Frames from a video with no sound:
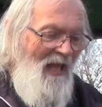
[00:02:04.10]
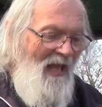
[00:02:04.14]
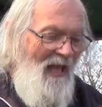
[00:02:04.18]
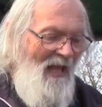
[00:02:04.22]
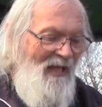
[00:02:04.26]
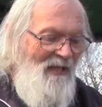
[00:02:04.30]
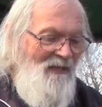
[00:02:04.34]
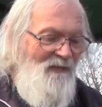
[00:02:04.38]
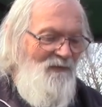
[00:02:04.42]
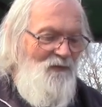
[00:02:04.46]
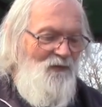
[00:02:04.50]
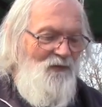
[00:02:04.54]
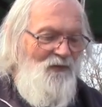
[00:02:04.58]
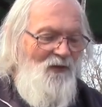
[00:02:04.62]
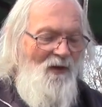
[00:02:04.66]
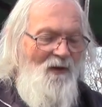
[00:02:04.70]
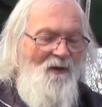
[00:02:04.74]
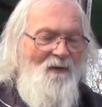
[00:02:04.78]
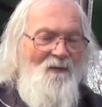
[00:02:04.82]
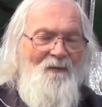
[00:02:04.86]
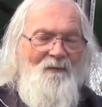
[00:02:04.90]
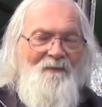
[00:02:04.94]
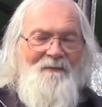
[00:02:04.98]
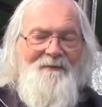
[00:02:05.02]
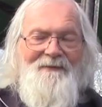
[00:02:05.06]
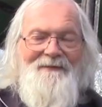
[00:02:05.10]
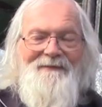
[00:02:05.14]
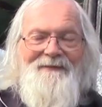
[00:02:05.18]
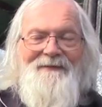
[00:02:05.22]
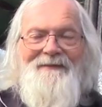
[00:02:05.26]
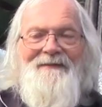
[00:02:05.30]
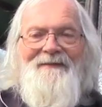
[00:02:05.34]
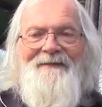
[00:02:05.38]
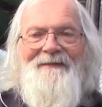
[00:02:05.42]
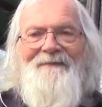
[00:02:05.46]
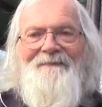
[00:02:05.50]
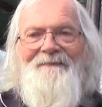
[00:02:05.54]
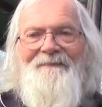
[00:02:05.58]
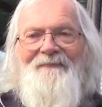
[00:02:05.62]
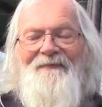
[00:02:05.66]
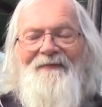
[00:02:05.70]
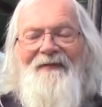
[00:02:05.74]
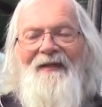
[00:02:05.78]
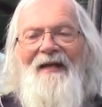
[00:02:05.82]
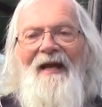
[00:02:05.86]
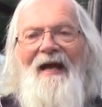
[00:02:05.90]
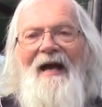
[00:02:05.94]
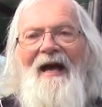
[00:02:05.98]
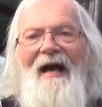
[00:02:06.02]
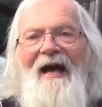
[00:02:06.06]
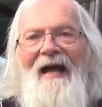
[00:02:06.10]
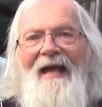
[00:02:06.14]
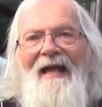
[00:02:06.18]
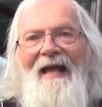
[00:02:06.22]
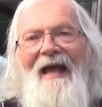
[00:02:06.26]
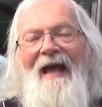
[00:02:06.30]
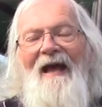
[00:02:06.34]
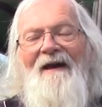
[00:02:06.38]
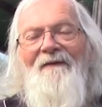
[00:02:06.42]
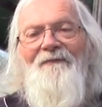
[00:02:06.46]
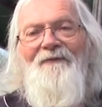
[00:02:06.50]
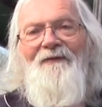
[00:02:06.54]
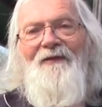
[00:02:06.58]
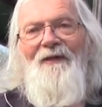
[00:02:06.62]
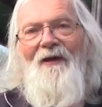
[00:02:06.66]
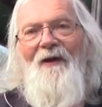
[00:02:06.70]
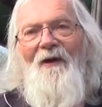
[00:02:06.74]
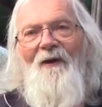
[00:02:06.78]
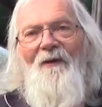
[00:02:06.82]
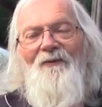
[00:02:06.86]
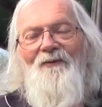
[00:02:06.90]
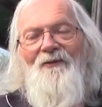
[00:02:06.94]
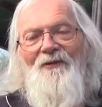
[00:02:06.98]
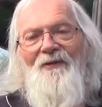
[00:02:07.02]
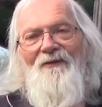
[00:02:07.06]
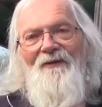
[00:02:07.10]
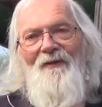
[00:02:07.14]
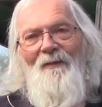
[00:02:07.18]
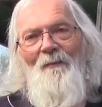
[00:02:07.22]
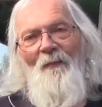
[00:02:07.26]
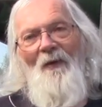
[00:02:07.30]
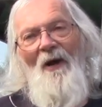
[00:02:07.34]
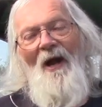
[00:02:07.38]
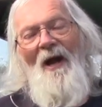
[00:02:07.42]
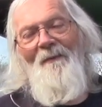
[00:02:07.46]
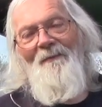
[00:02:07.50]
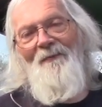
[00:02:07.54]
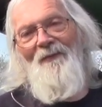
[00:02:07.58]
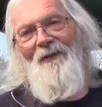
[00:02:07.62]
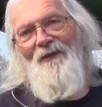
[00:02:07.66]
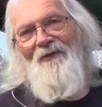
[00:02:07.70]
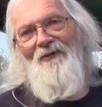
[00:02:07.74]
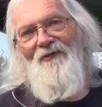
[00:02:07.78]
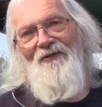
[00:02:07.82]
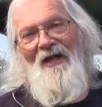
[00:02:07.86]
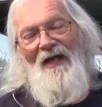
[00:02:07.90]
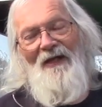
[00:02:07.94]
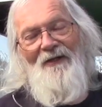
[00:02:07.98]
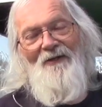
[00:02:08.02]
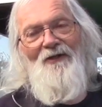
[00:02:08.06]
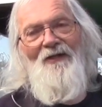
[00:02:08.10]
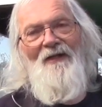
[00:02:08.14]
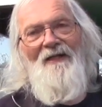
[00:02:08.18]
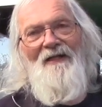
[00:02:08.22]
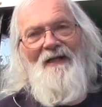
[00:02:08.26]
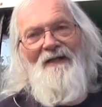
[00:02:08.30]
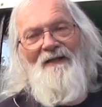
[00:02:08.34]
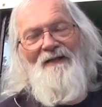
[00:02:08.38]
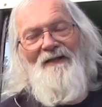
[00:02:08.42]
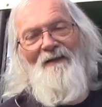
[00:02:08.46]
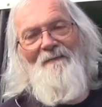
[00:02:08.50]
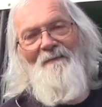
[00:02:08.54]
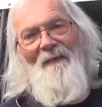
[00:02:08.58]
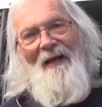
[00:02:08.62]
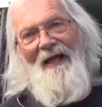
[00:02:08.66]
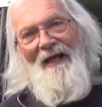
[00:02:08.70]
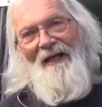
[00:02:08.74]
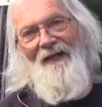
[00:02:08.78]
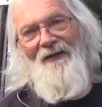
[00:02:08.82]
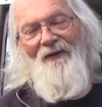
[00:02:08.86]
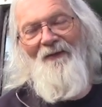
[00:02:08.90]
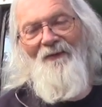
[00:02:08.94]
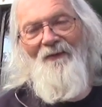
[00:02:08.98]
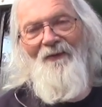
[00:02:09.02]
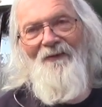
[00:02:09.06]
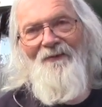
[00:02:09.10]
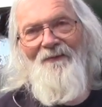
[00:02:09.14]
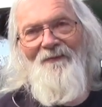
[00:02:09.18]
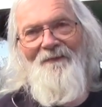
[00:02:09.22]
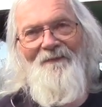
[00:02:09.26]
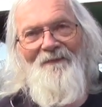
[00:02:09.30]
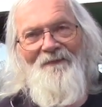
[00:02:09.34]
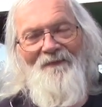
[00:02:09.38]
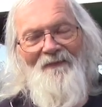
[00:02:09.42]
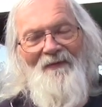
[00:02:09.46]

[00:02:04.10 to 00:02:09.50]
And so I have to go to the proper section in the manual